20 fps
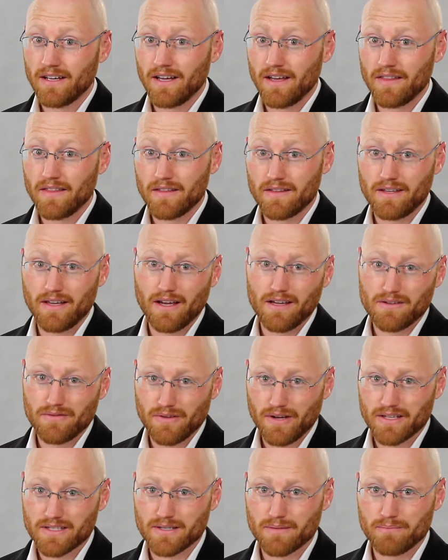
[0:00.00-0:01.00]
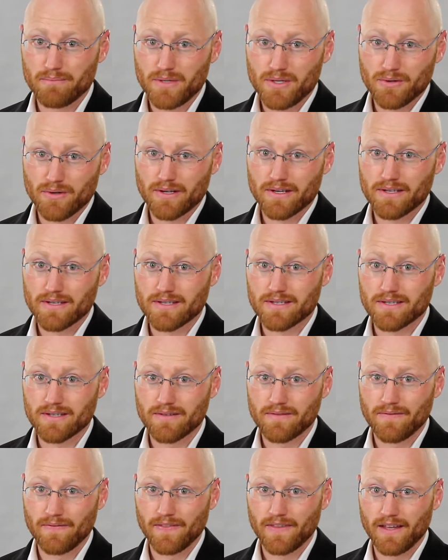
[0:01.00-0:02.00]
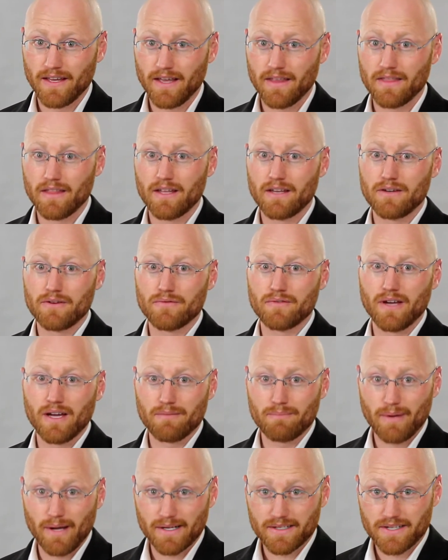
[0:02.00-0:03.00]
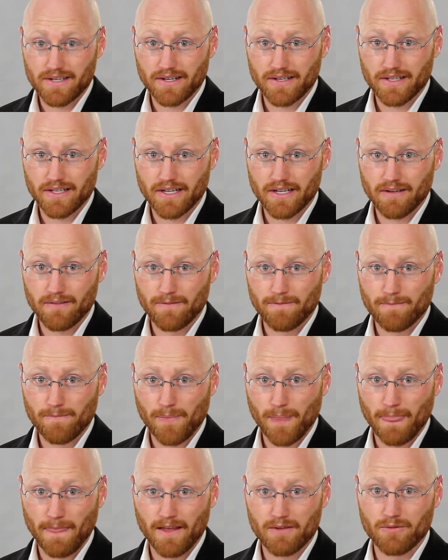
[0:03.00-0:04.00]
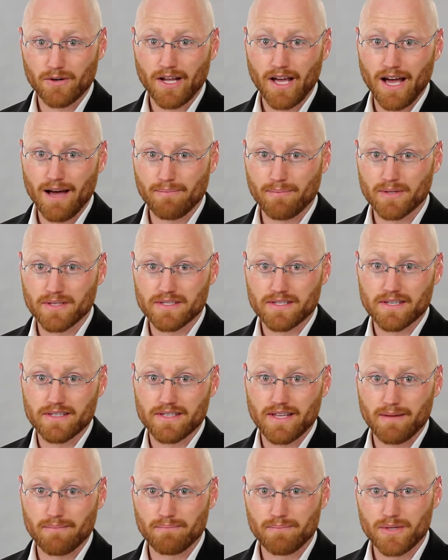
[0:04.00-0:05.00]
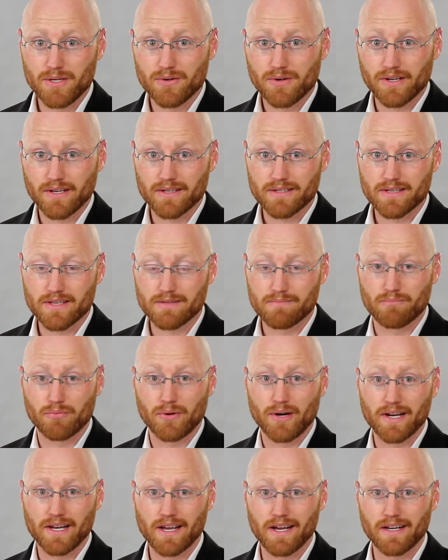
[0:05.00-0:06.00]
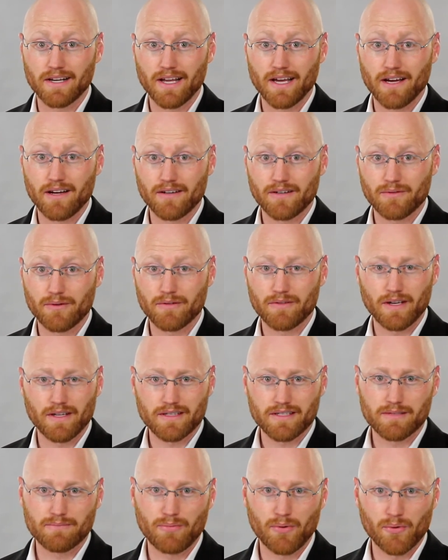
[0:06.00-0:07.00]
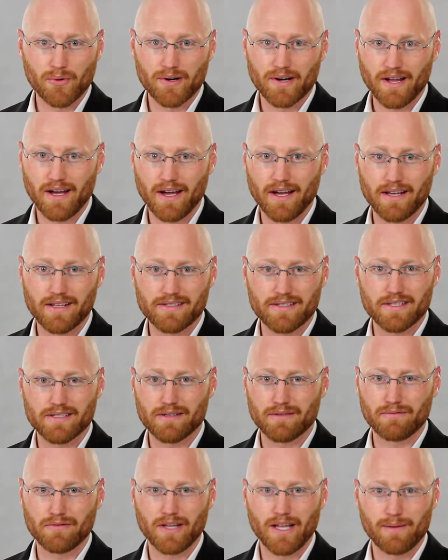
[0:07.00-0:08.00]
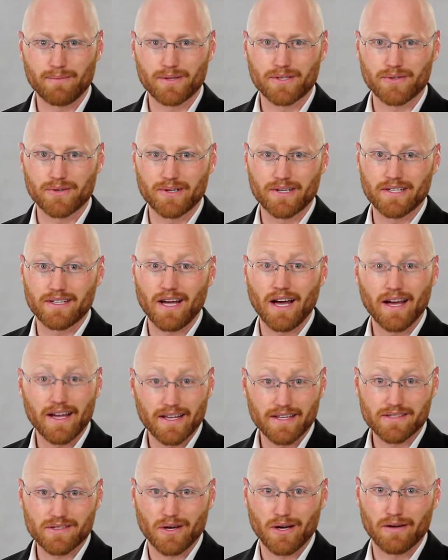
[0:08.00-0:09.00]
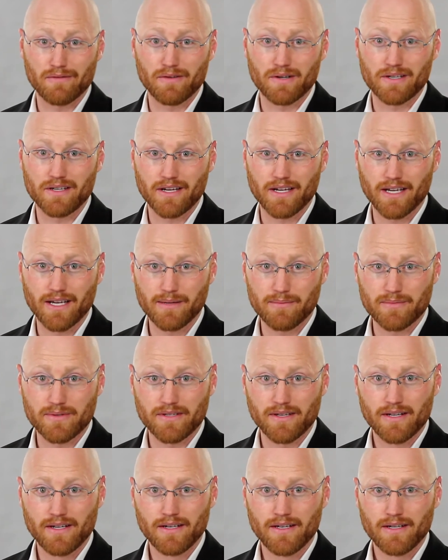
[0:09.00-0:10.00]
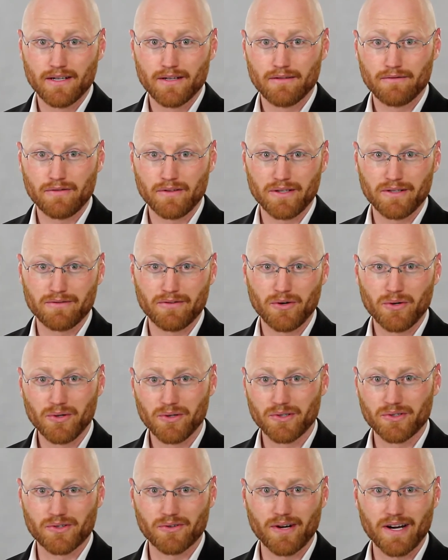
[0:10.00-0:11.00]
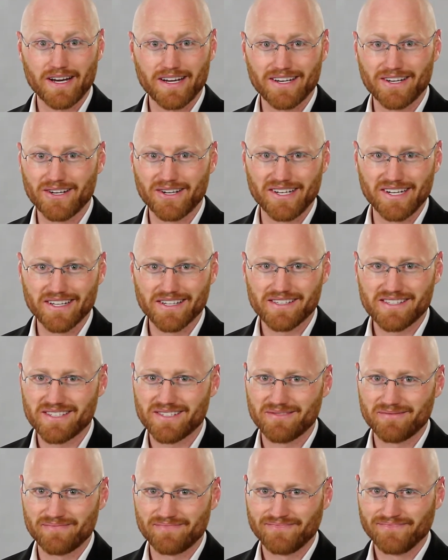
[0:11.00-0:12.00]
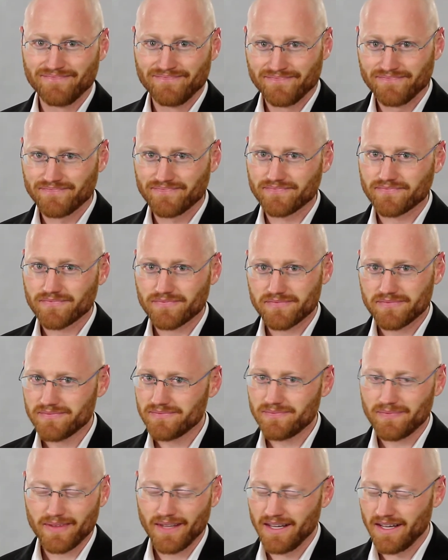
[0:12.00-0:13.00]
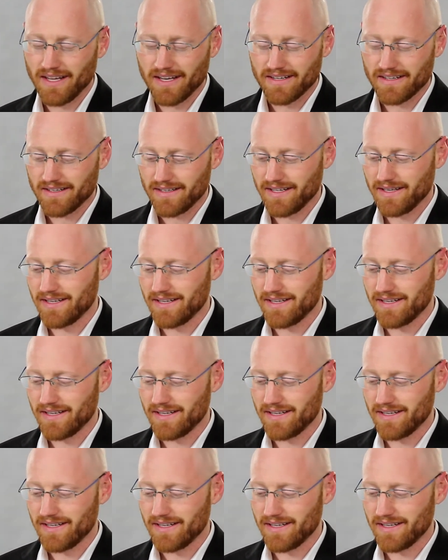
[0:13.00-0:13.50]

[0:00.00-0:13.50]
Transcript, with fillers: And yeah, you've got some mucus, and then you've got bacteria, and what happens is that mucus is breaking down. We've got these poor diets, these inflammatory diets, oftentimes full of whole grain goodness and